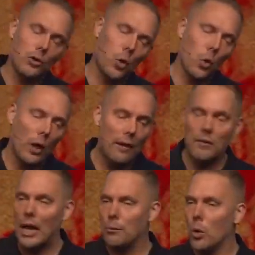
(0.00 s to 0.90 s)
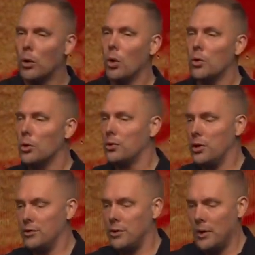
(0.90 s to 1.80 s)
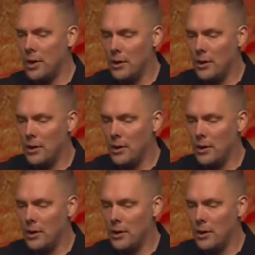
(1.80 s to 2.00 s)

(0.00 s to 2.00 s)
it's cool. I have 9 more. No, there's this